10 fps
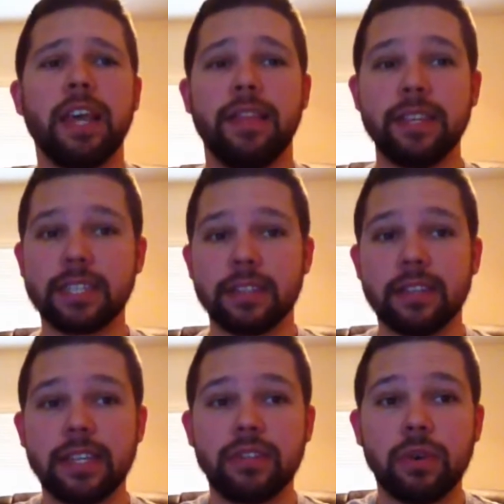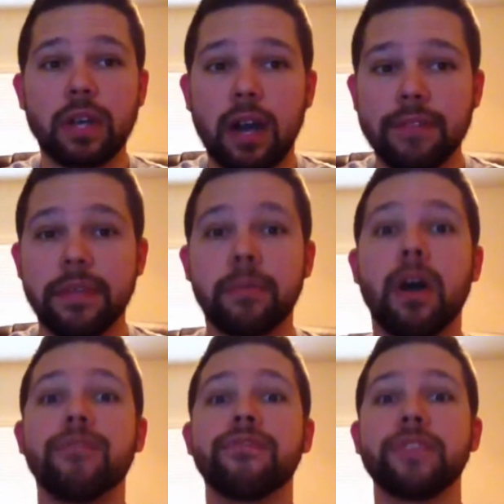And this can lead to a concept
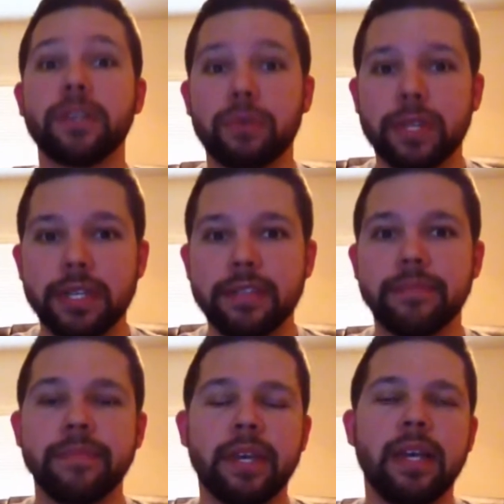called syncretism,